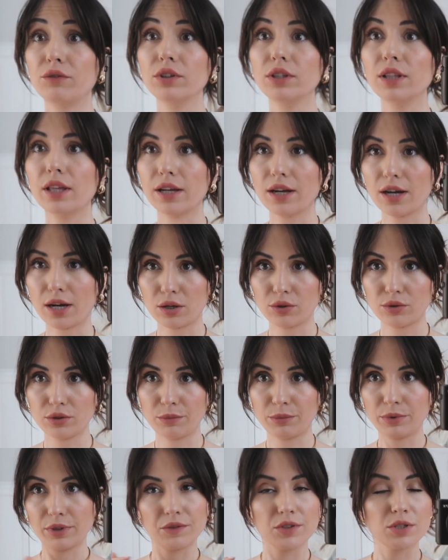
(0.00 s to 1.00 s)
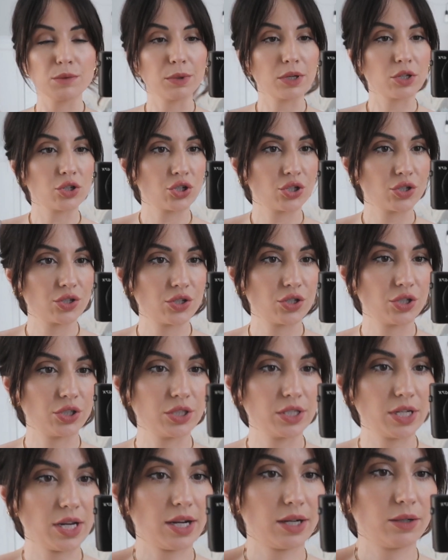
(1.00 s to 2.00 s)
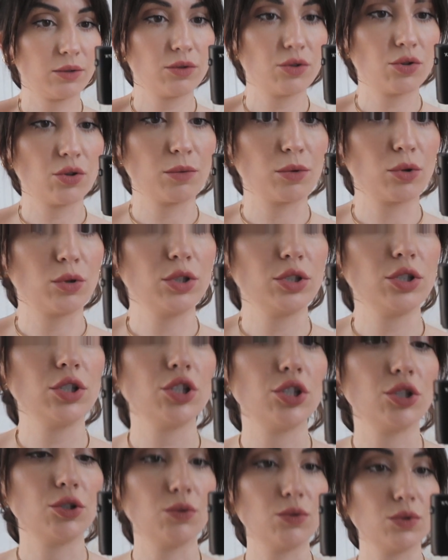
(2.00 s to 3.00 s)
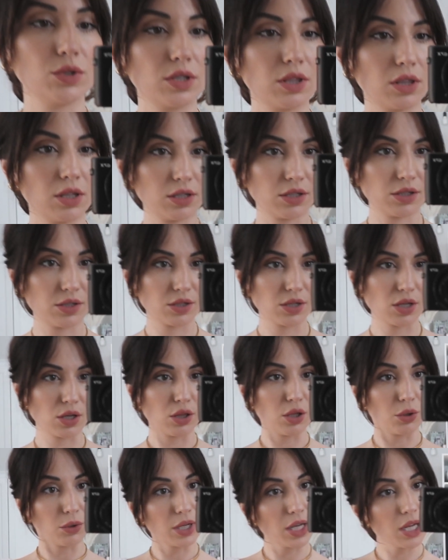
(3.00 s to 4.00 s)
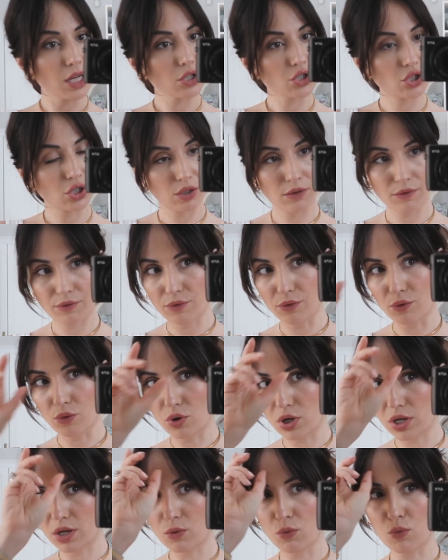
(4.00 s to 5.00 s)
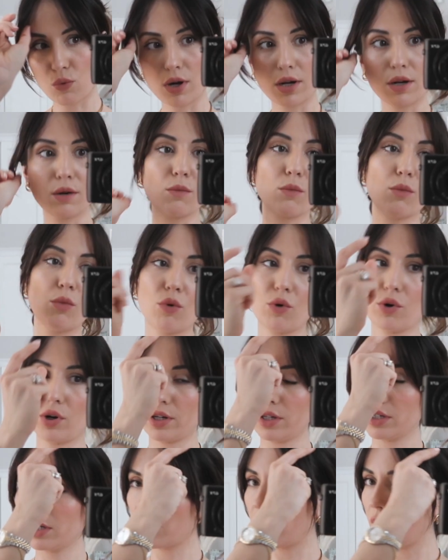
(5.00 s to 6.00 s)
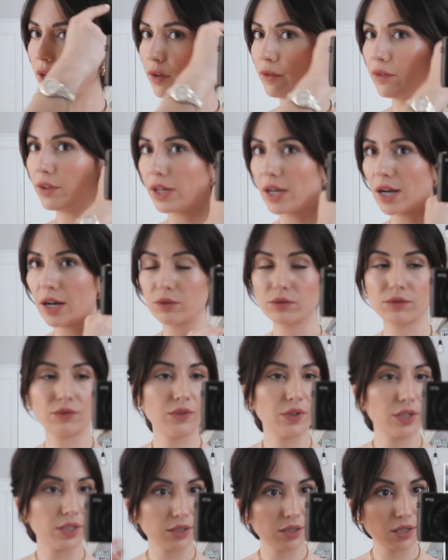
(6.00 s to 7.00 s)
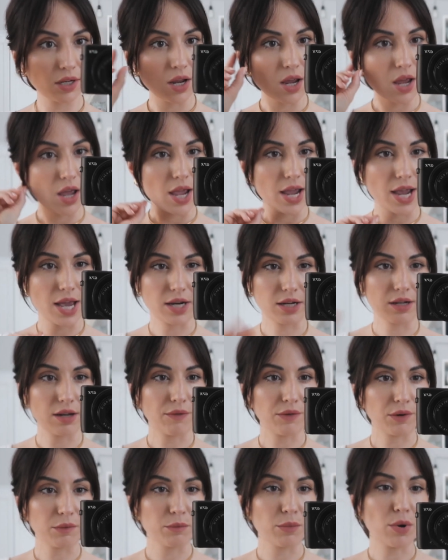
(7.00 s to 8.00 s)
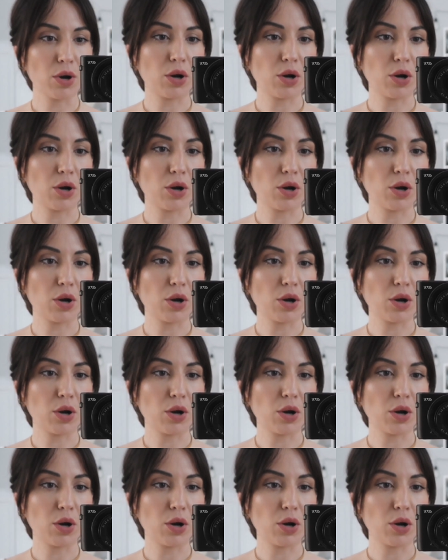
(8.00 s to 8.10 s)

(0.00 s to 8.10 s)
I really like how the previous pictures turned out, so I'm going to use this location for one more kind of like outfit and a different